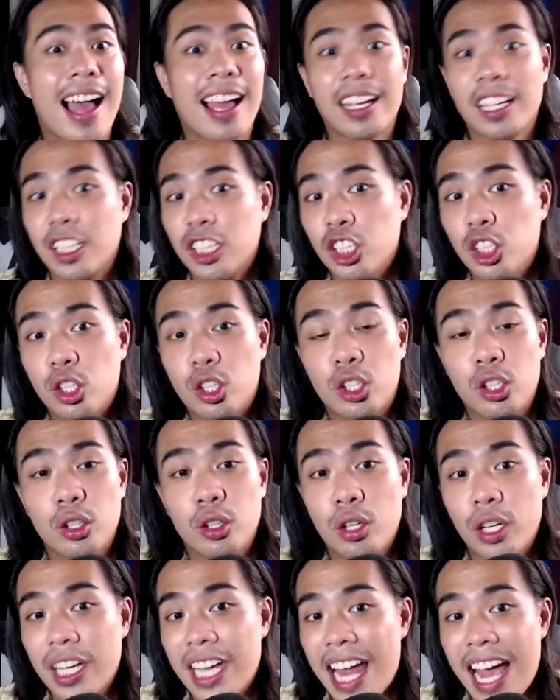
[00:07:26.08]
you
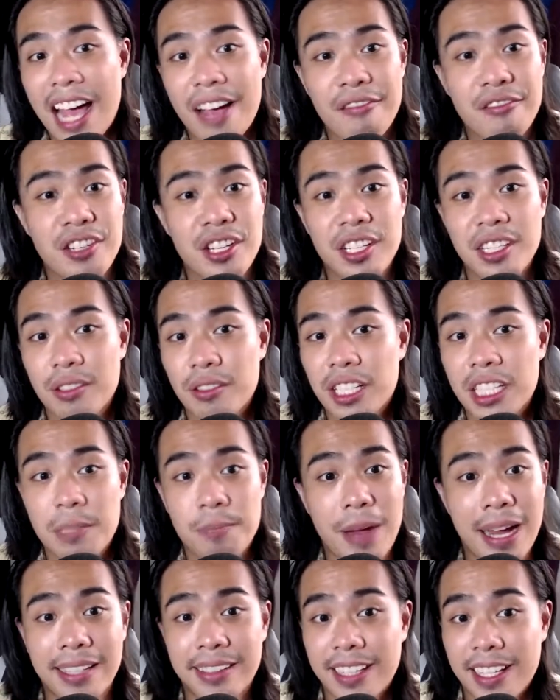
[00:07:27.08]
would have just
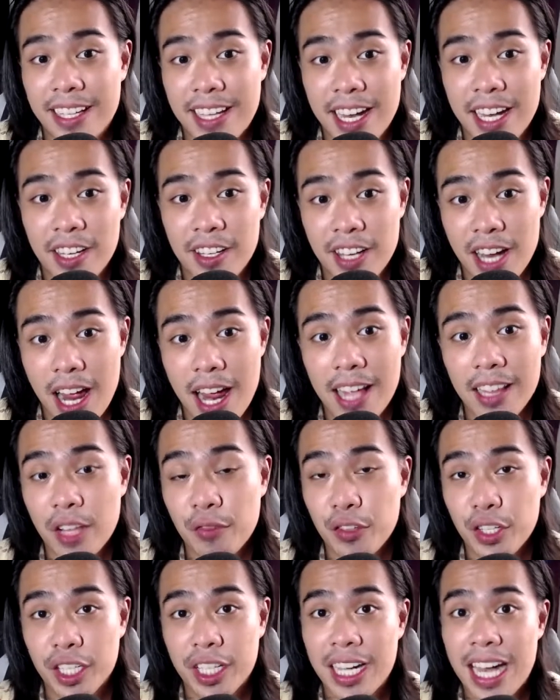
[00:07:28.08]
respected it, right? If
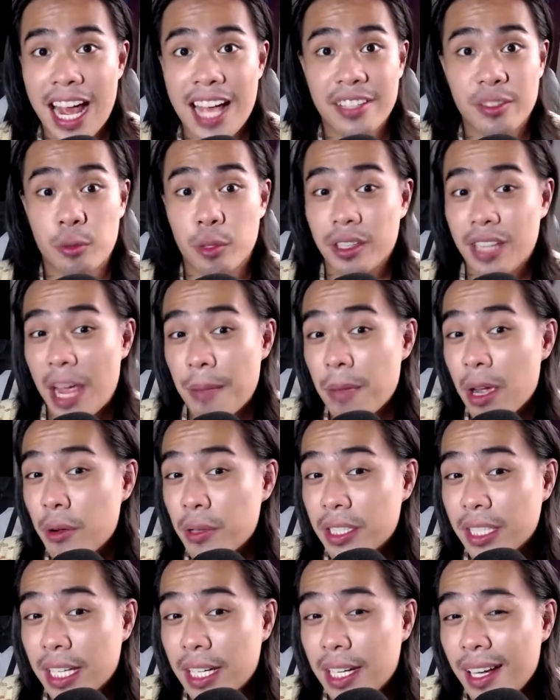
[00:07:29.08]
you're gonna ask what time I
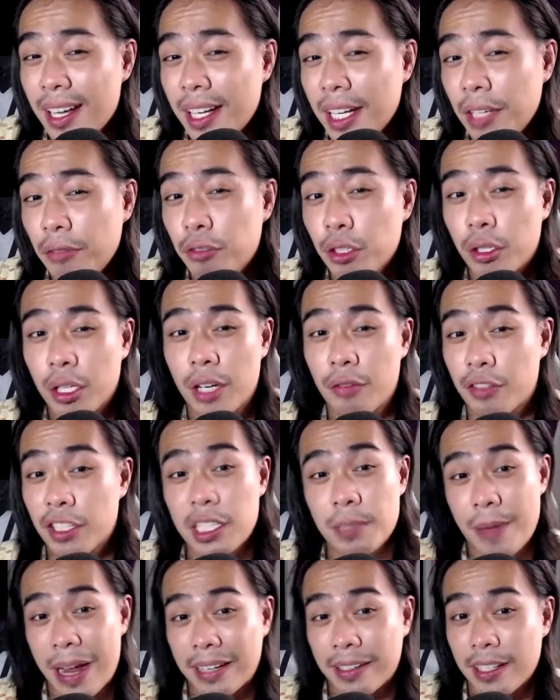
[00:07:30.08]
was gonna leave, you could have
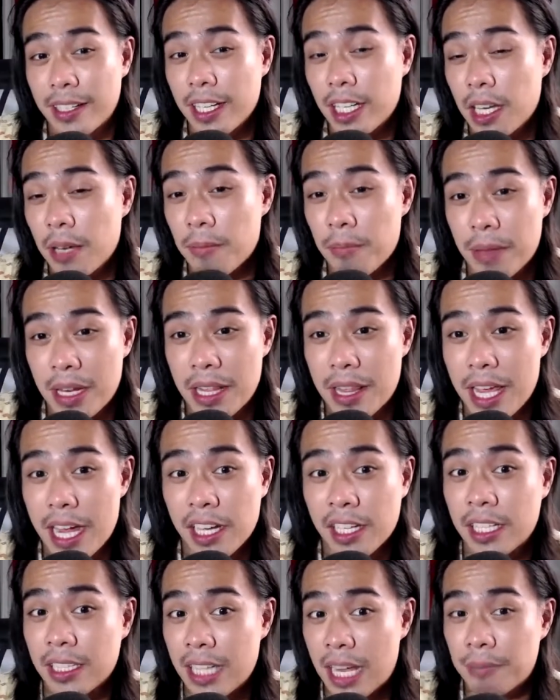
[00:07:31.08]
respected it and be there
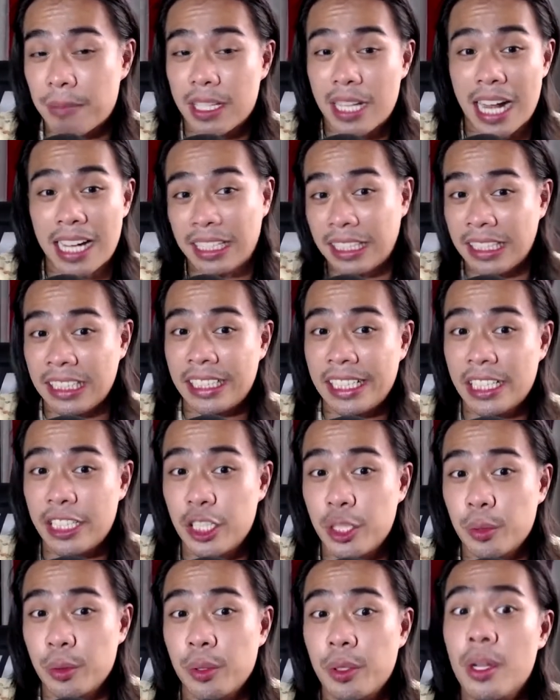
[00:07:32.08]
the time that I needed
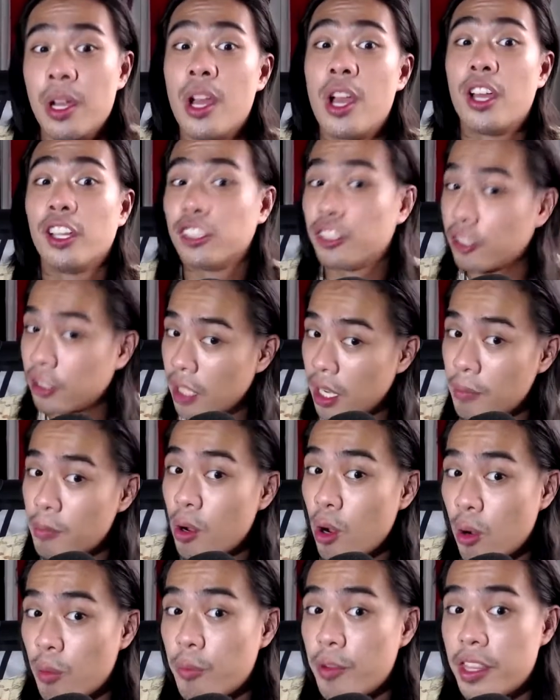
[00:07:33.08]
you to come
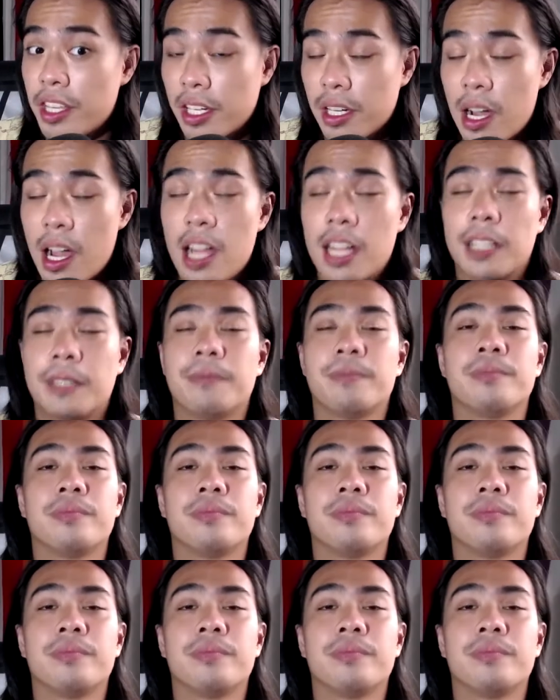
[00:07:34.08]
home with the car.